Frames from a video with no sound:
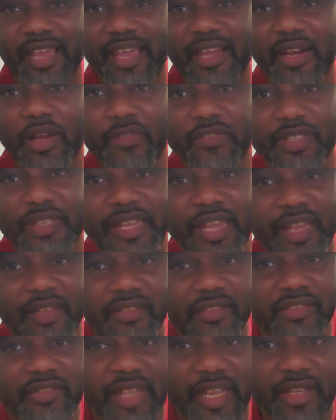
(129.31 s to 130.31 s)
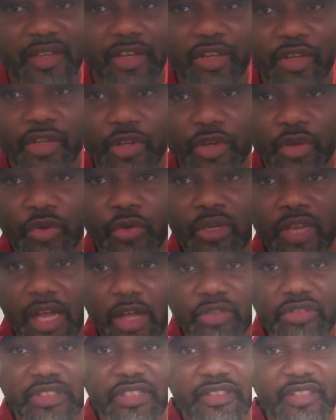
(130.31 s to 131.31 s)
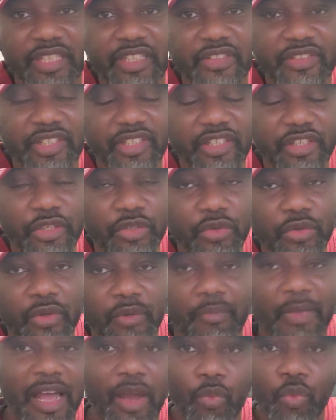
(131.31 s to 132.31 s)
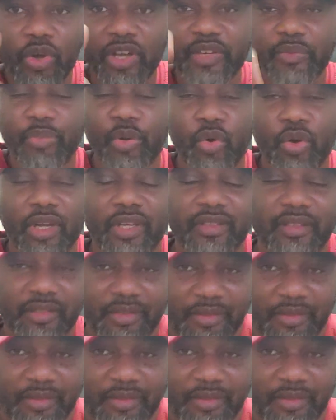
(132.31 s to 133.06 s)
your hat off to Kansas State, who lost to TCU by 1 point,